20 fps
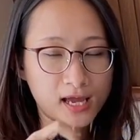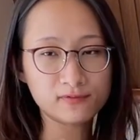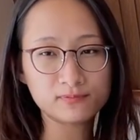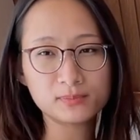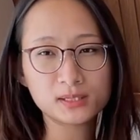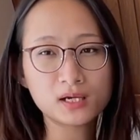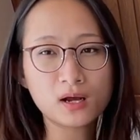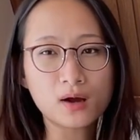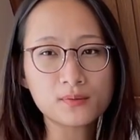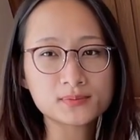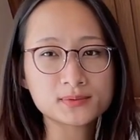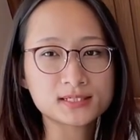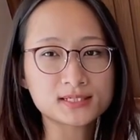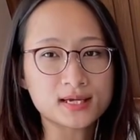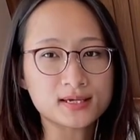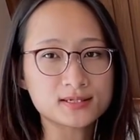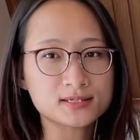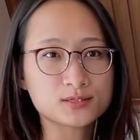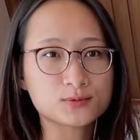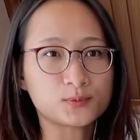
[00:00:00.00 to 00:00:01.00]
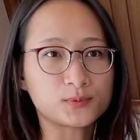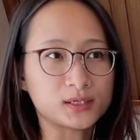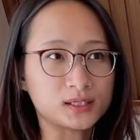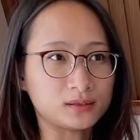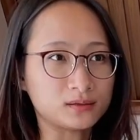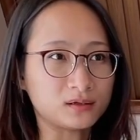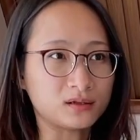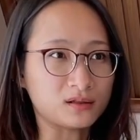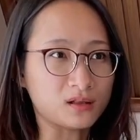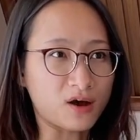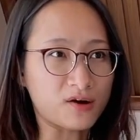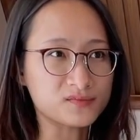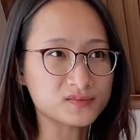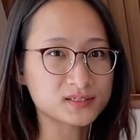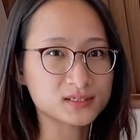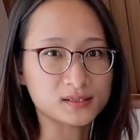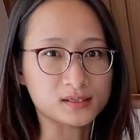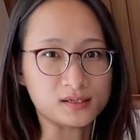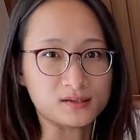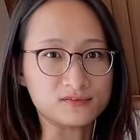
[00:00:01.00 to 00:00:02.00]
I've been obsessed with glove
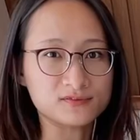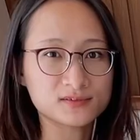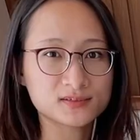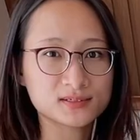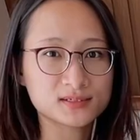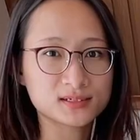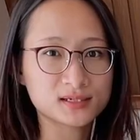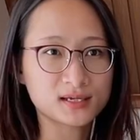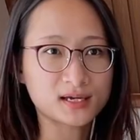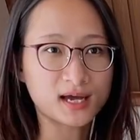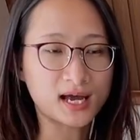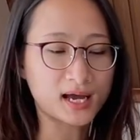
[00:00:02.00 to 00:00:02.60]
sleeves.